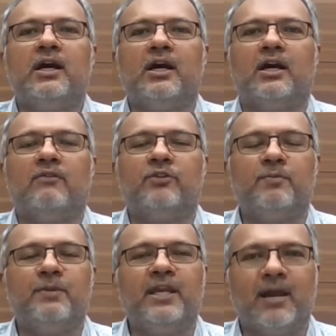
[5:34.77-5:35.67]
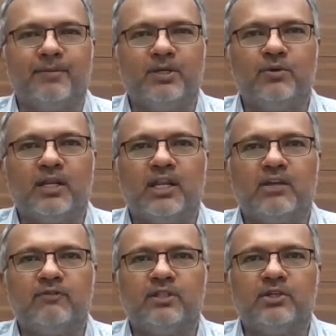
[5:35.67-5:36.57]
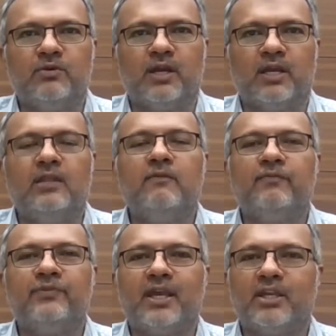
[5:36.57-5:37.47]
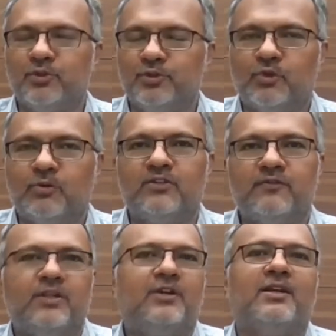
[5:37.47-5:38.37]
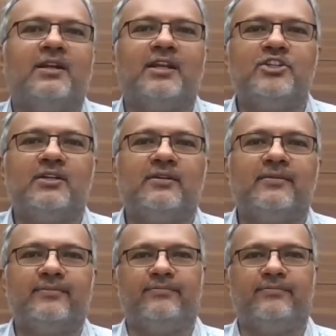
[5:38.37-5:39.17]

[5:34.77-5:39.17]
Would be happy to connect with you again. Thank you so much for your attention.